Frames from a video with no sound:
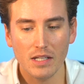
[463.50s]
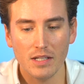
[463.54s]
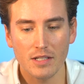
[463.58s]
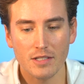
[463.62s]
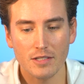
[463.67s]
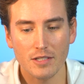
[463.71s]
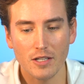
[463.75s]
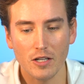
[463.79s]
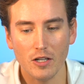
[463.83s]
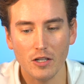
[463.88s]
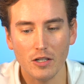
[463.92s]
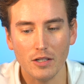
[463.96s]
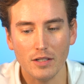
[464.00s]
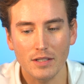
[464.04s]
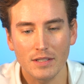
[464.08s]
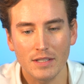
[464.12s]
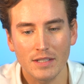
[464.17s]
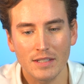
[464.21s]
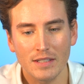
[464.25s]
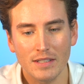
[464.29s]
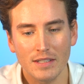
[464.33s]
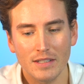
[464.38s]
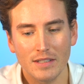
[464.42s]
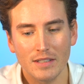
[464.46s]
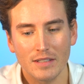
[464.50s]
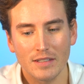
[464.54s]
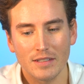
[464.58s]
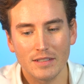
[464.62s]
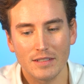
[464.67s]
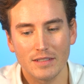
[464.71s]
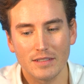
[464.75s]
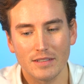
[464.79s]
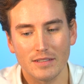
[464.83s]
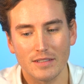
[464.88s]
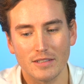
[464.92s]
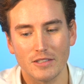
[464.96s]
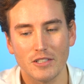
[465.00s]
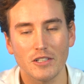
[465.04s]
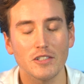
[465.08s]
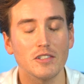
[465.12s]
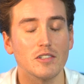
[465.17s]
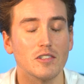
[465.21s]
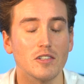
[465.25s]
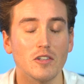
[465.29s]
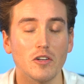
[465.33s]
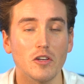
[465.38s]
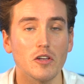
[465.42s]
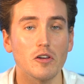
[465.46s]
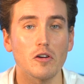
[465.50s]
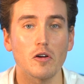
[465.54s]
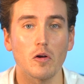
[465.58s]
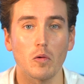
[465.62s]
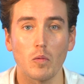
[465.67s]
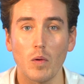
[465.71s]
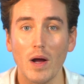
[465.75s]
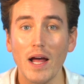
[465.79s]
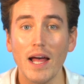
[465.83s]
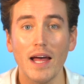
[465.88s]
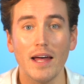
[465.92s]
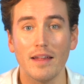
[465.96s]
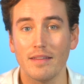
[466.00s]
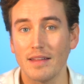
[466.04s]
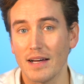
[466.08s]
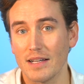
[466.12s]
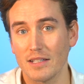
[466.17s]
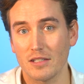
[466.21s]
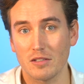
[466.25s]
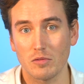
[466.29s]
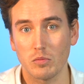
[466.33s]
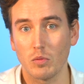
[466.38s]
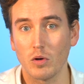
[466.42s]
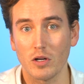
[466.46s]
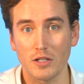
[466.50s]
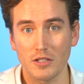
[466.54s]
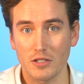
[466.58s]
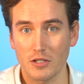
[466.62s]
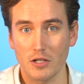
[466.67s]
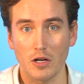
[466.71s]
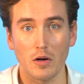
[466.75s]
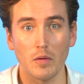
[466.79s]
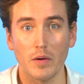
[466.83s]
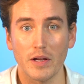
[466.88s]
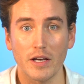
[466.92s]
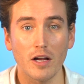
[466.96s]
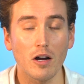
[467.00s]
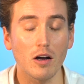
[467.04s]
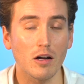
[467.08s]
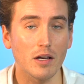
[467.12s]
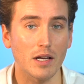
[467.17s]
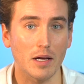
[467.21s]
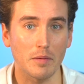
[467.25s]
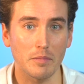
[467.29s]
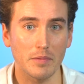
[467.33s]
So just so you're aware, that's what's going on.